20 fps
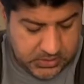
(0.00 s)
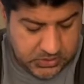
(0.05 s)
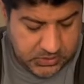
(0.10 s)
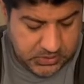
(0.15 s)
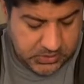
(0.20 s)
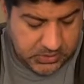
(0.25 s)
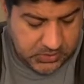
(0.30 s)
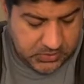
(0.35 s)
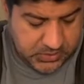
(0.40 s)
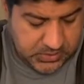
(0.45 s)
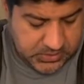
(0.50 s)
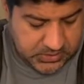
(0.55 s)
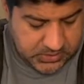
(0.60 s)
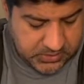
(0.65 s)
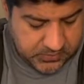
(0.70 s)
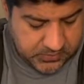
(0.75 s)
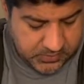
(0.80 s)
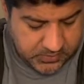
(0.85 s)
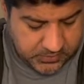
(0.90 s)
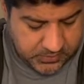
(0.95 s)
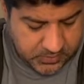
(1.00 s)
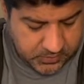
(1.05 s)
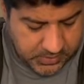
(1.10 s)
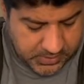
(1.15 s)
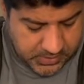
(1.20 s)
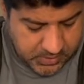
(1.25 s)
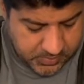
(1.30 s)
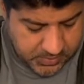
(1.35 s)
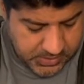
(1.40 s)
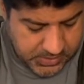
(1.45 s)
you can do this if you're
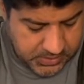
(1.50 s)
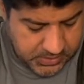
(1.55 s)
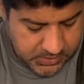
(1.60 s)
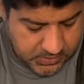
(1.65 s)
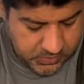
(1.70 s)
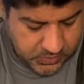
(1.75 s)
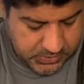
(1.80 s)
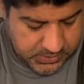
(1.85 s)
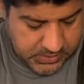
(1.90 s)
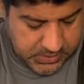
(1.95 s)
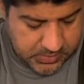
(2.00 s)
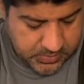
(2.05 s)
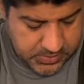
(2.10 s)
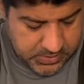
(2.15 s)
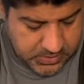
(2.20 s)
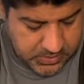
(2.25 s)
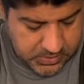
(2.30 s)
riding a bike and you want to keep it.